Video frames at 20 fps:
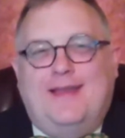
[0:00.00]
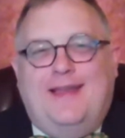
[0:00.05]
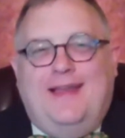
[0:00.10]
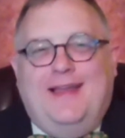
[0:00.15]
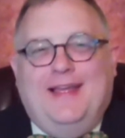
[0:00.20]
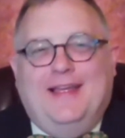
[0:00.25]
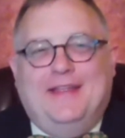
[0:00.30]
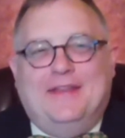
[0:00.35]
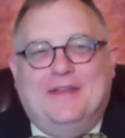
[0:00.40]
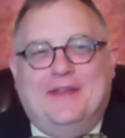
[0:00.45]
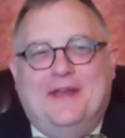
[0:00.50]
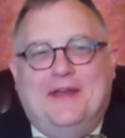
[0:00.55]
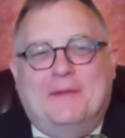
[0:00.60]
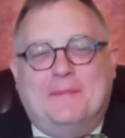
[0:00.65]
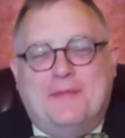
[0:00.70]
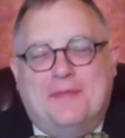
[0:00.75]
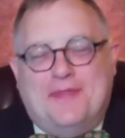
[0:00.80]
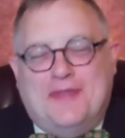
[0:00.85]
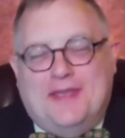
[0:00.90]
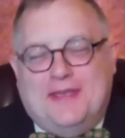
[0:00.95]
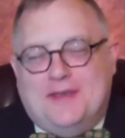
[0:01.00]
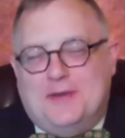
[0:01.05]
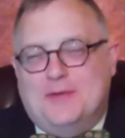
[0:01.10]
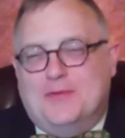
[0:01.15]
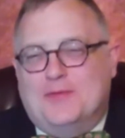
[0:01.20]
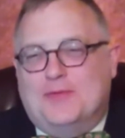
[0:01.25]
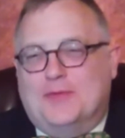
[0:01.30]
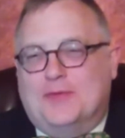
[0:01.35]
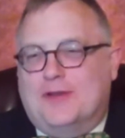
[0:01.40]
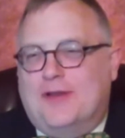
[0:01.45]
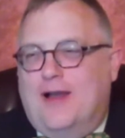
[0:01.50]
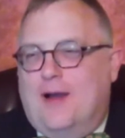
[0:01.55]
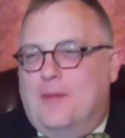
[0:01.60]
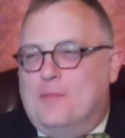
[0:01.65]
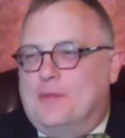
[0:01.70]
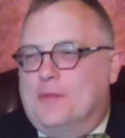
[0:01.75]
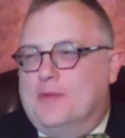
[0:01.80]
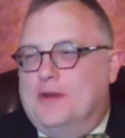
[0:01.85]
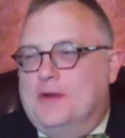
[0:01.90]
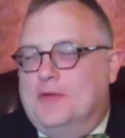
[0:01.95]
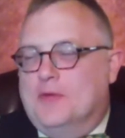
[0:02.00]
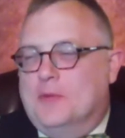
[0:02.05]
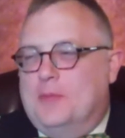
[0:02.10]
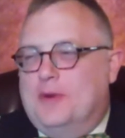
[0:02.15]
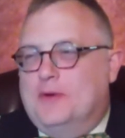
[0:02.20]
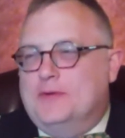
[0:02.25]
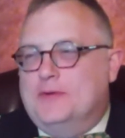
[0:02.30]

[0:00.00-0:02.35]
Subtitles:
and thank you for the compliment on the bow